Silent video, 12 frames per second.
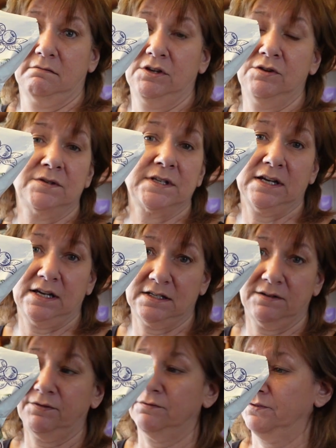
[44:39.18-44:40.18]
using a
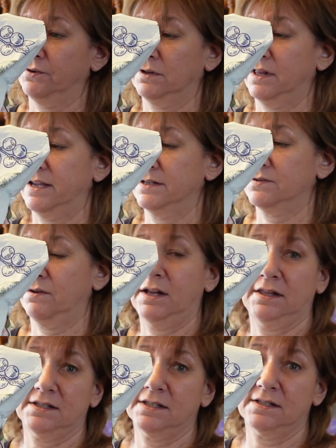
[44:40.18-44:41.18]
different fertilizer
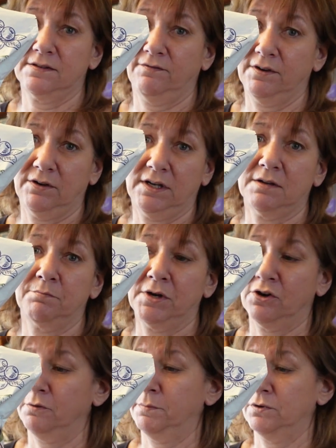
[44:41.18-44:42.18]
unless it's very
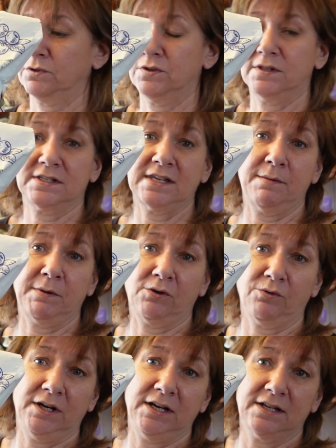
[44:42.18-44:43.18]
comparable to the same
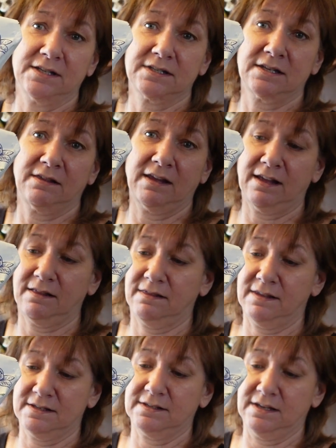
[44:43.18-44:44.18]
ingredients that
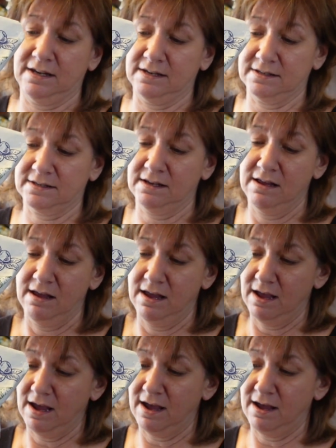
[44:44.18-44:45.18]
this is.
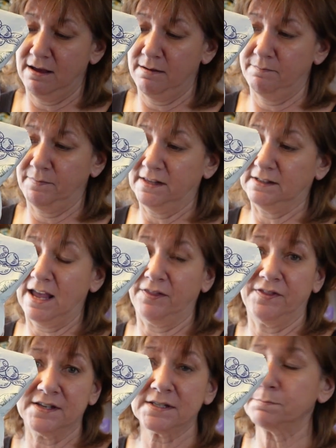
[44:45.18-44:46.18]
Now this